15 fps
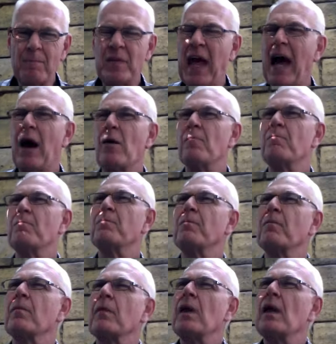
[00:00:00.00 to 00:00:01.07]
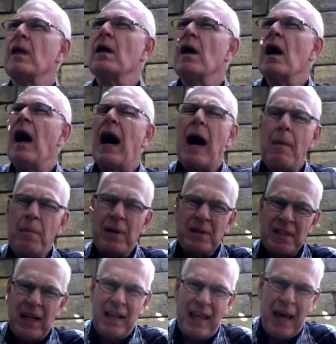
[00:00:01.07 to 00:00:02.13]
Now, up
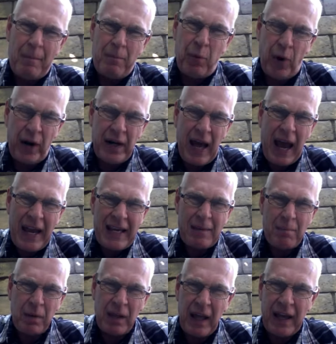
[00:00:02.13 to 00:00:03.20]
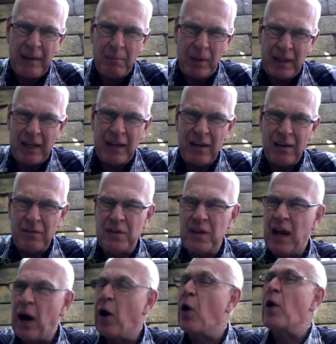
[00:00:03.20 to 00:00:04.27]
until that point, I had believed,
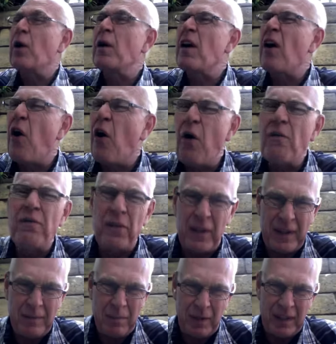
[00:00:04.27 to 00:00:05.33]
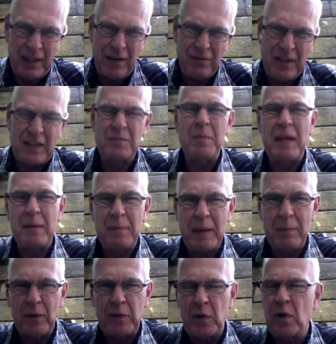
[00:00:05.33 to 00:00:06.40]
or hopefully believed, as many
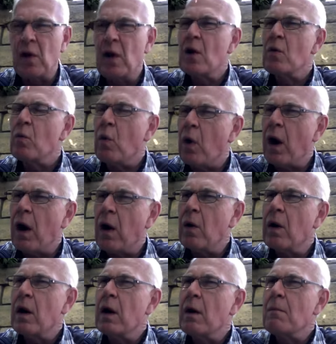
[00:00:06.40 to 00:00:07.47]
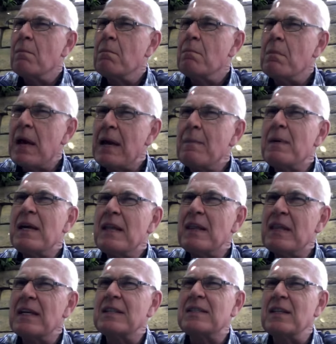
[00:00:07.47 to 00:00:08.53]
people do, well, maybe
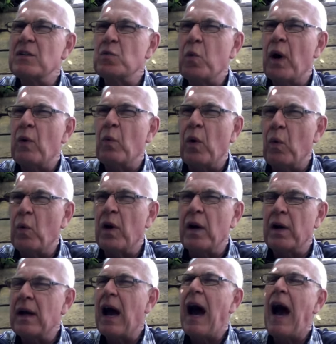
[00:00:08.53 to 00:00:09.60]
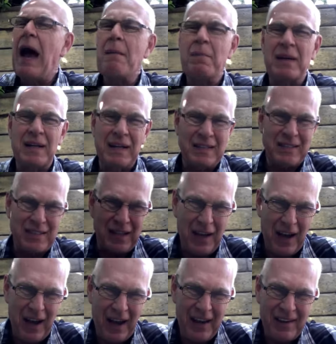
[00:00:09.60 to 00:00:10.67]
this is what will work. I'm a nice
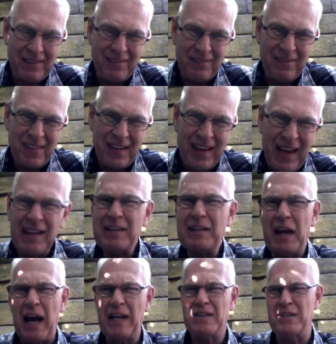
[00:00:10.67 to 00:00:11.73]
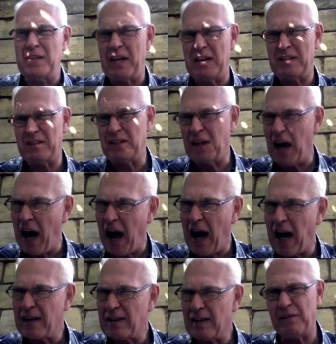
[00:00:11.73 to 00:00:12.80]
guy, and God's a nice
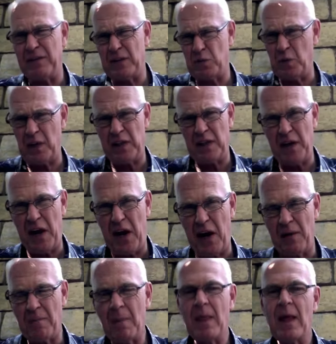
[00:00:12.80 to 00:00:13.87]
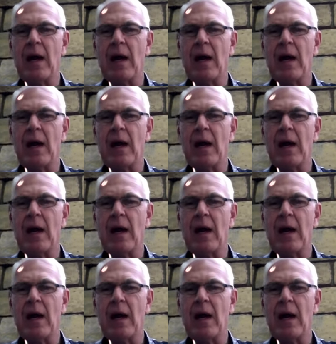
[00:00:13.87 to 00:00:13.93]
God, if He's really there.